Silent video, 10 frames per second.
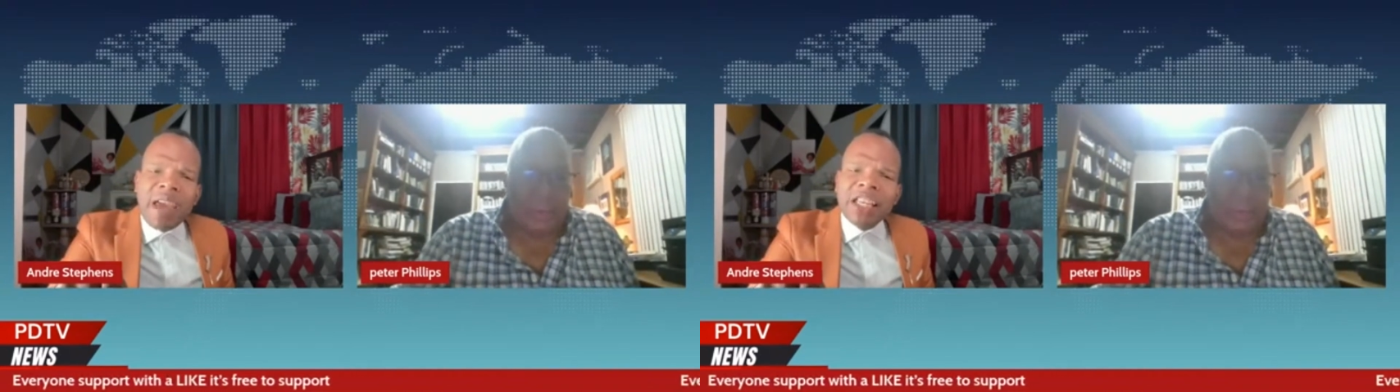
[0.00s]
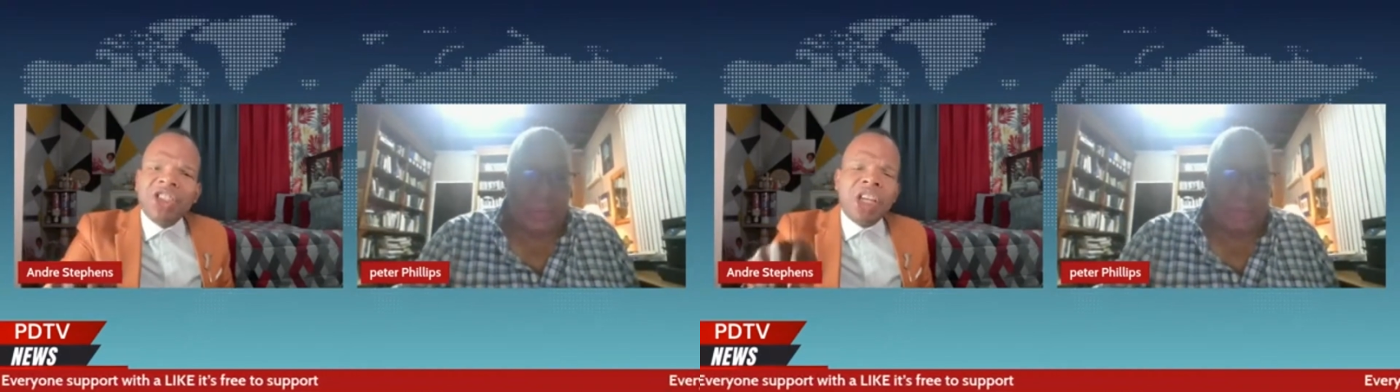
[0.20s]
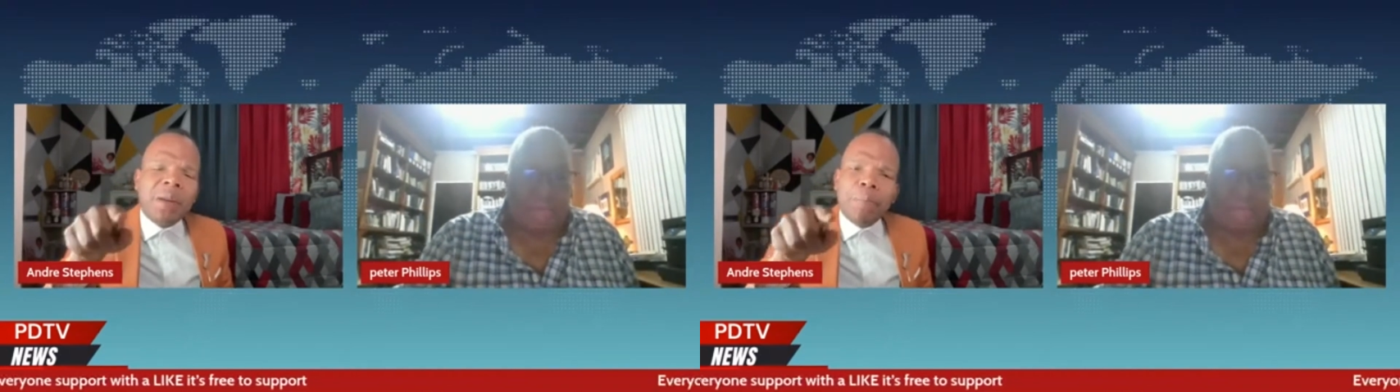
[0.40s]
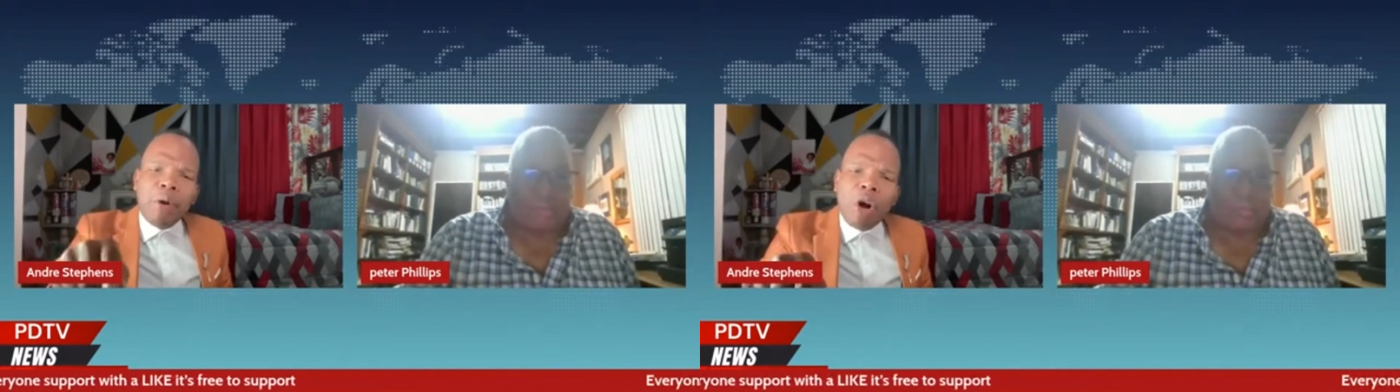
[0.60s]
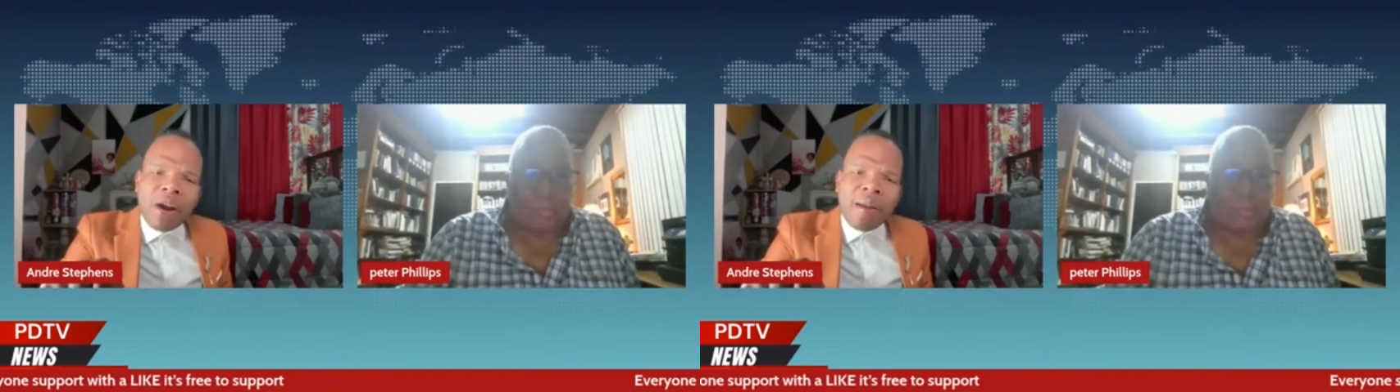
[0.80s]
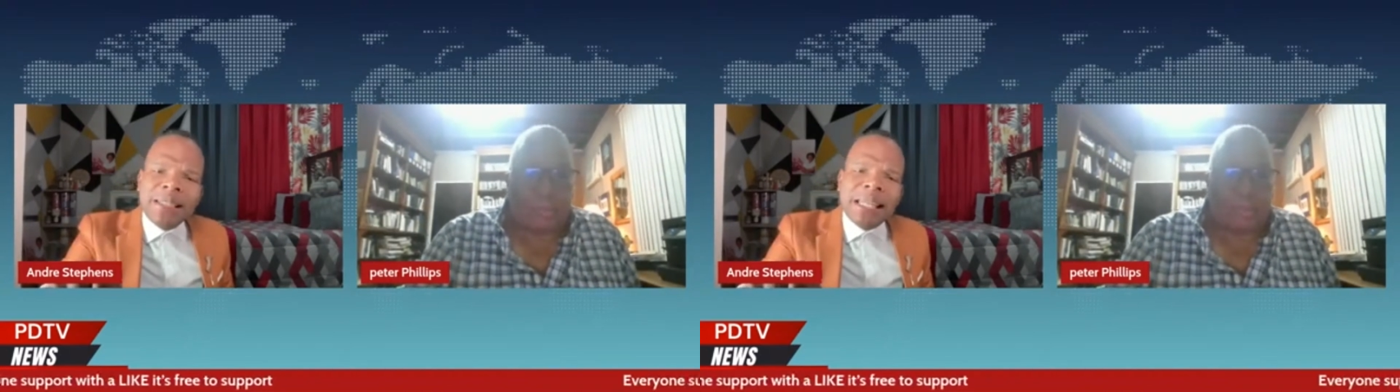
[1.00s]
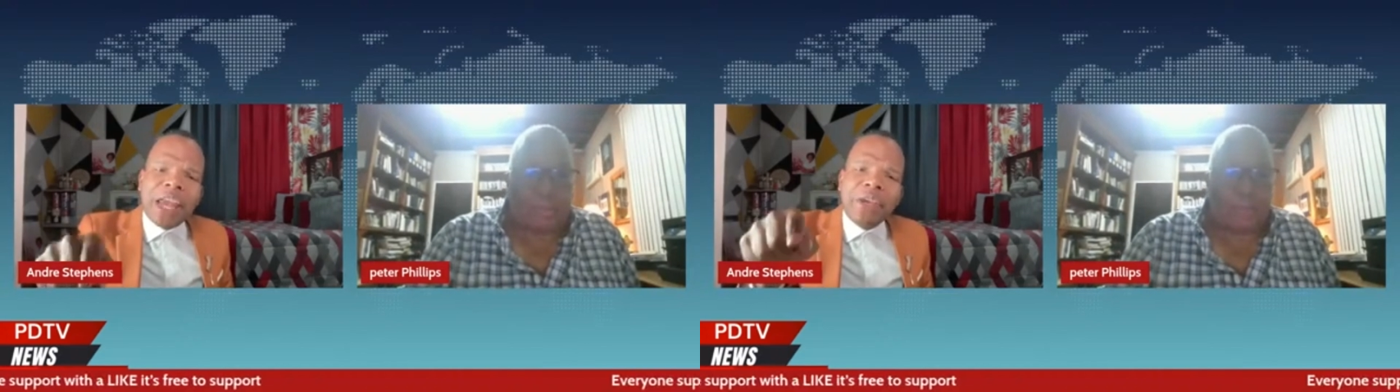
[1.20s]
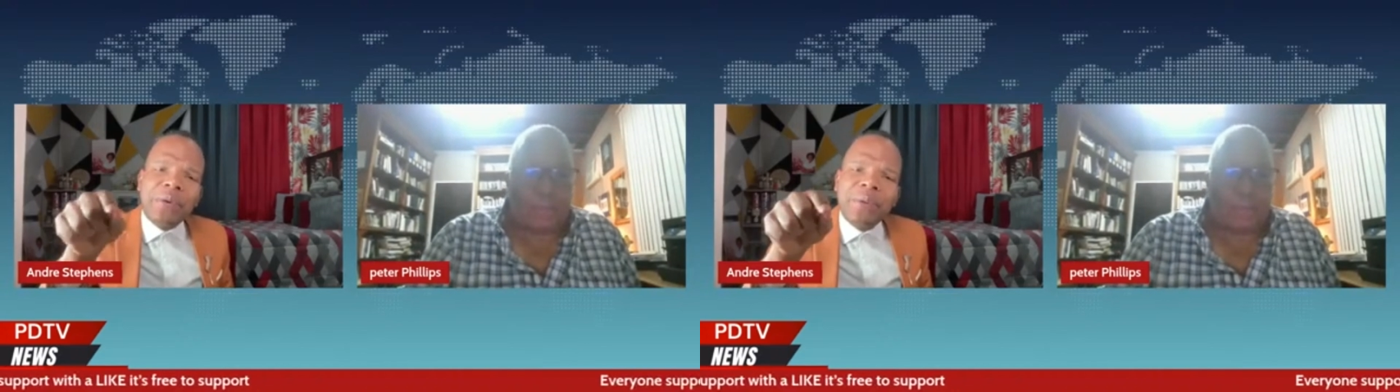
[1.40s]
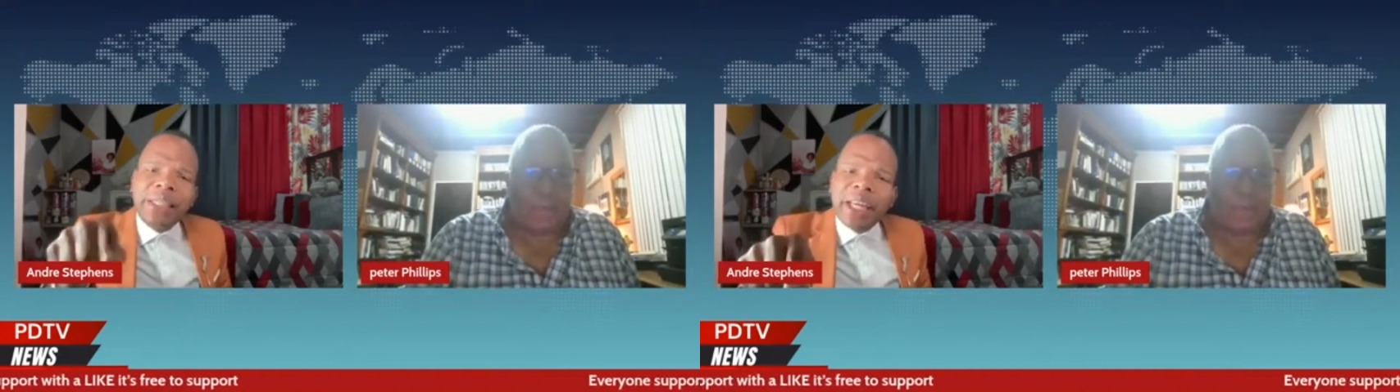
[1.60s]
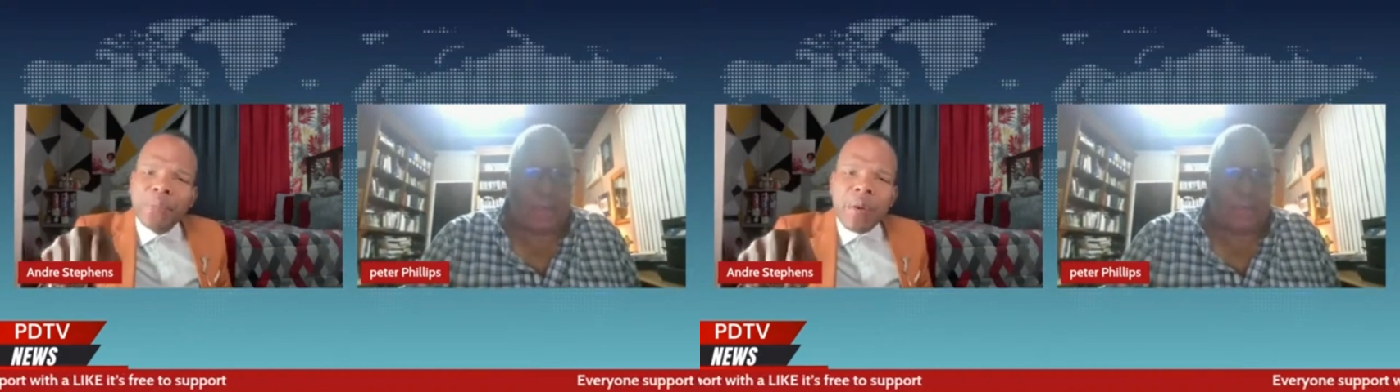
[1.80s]
intervention programs that you
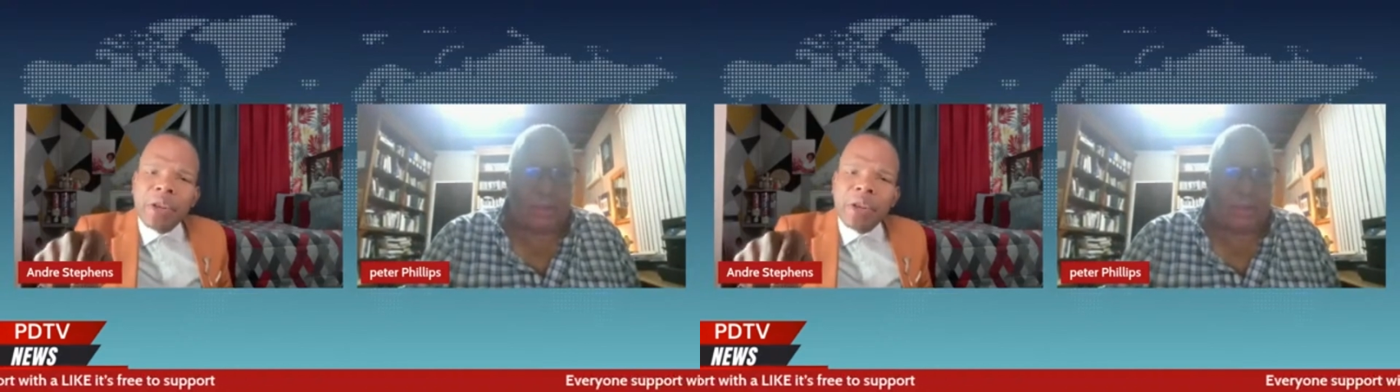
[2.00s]
did